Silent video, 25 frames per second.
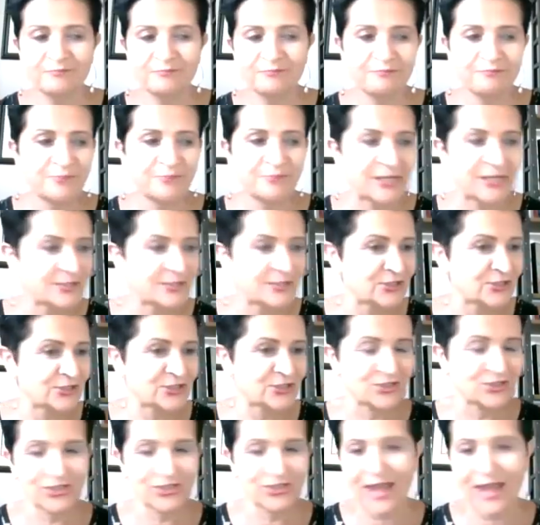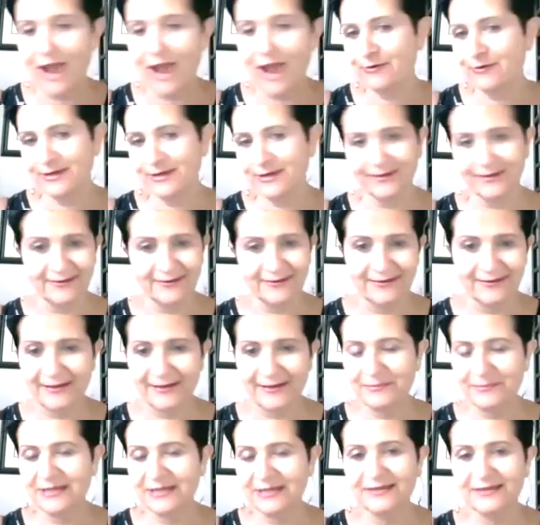beach area. I
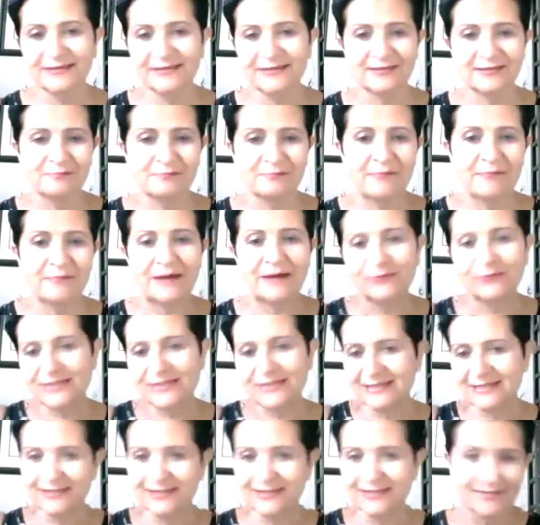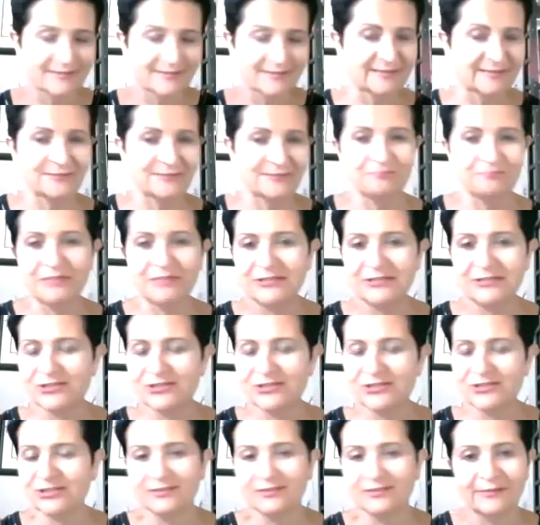mean, it's mountainous and
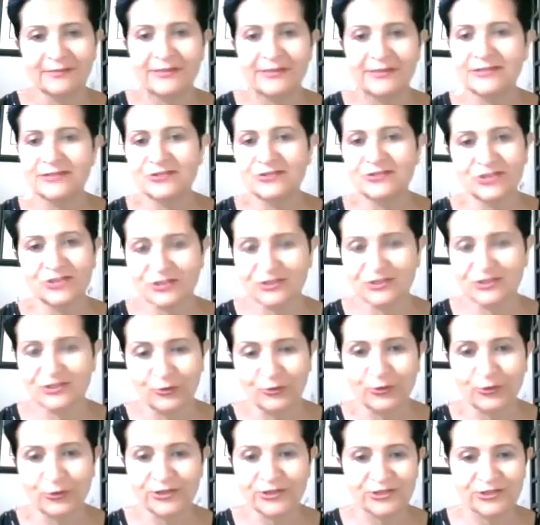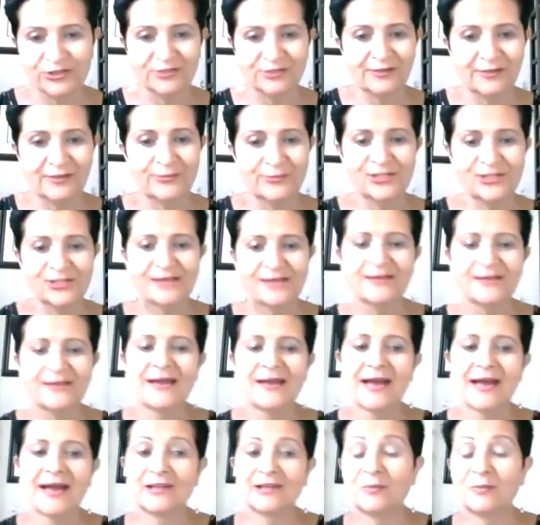beaches. I mean, it's just gorgeous. I wish I
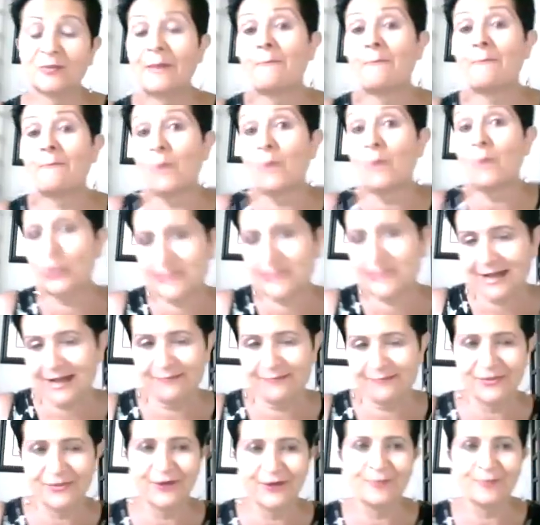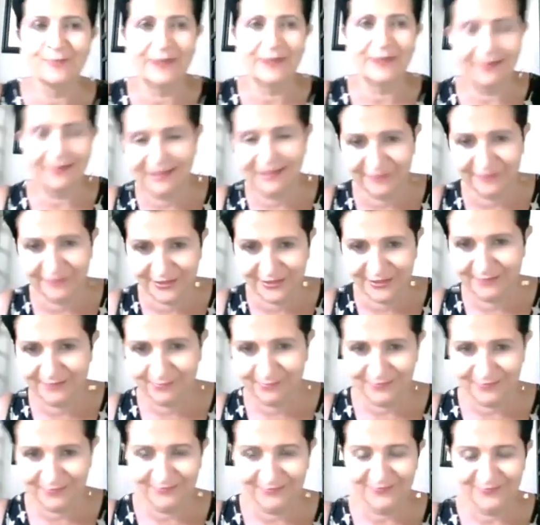had spent more time there, but I'll have to
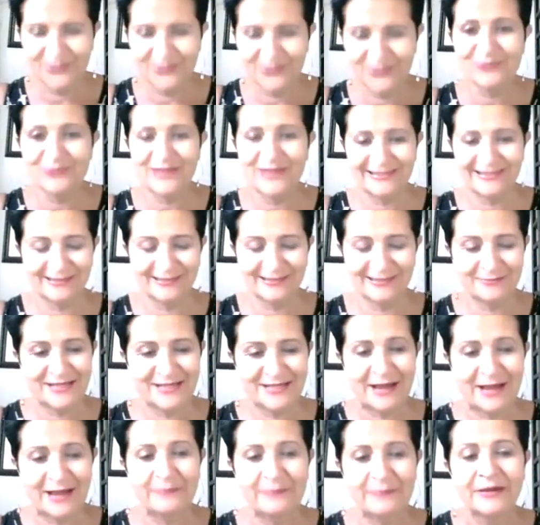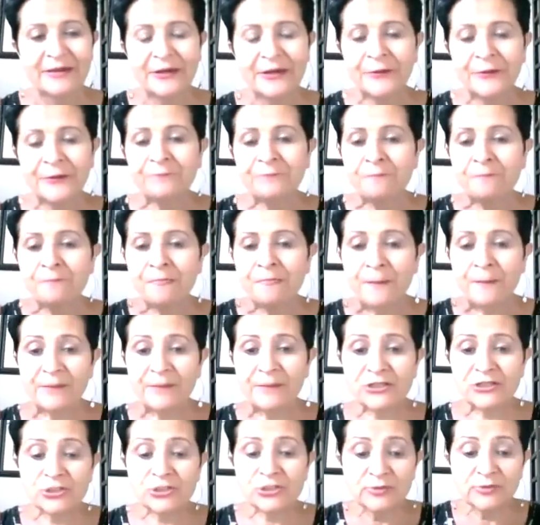do that sometime.
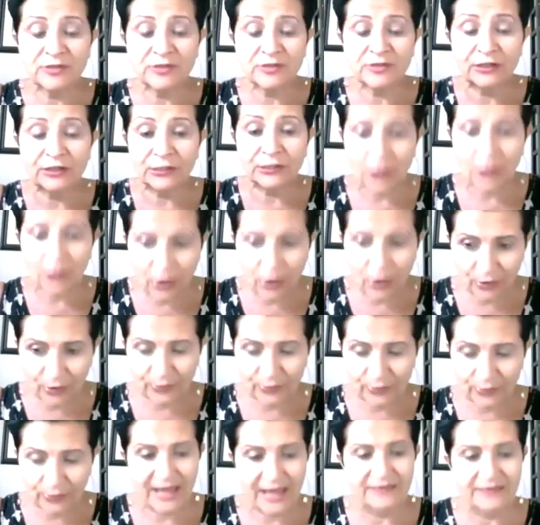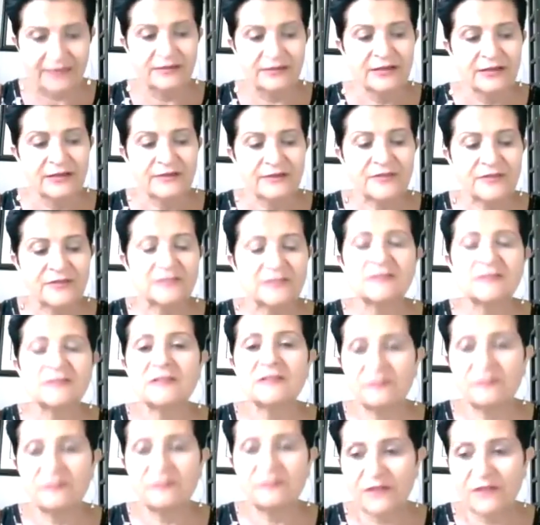But she was alone, and this is the
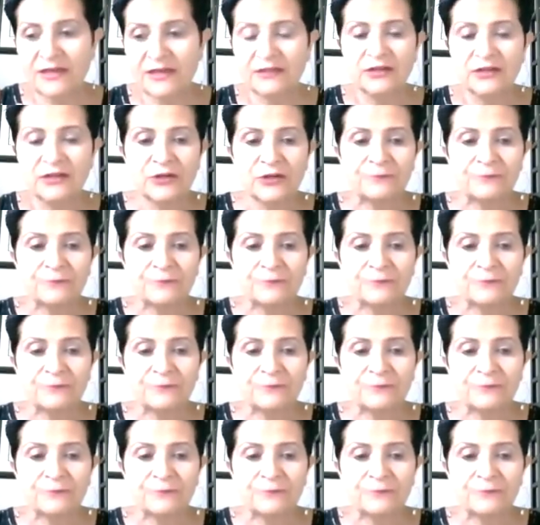thing.